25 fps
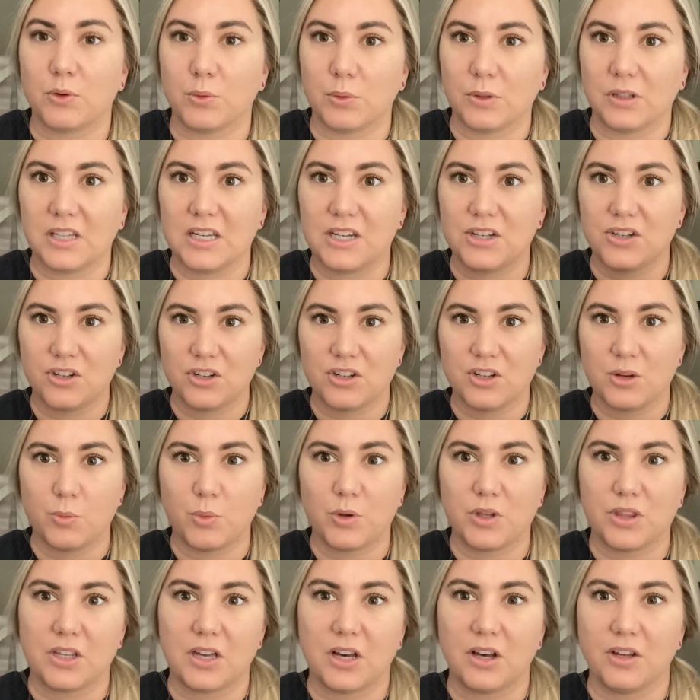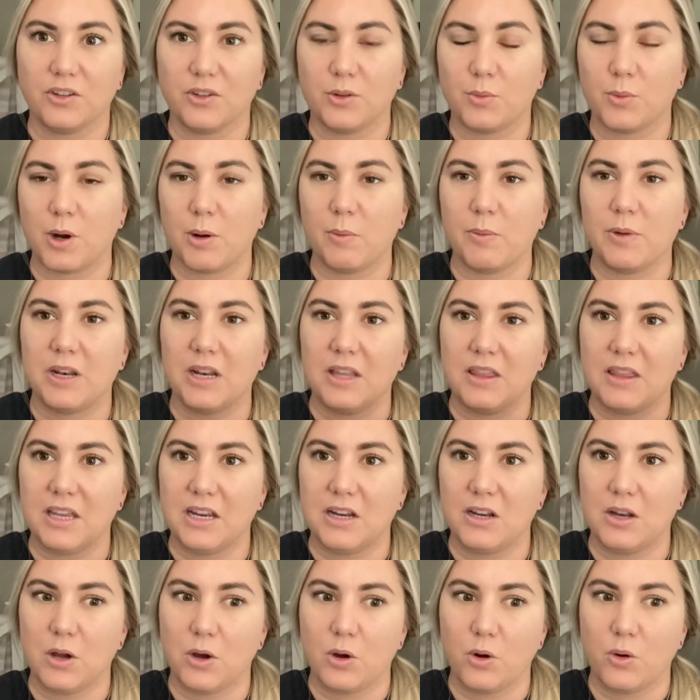relationship with the health department and they
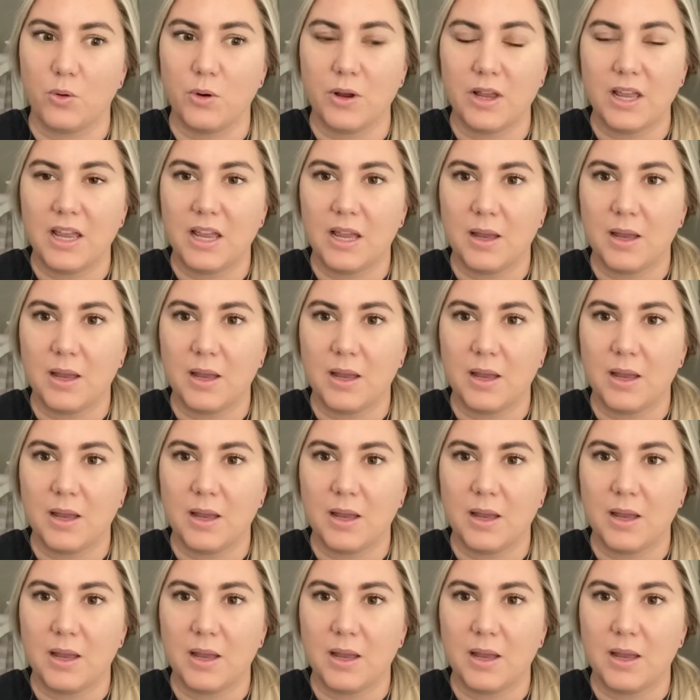know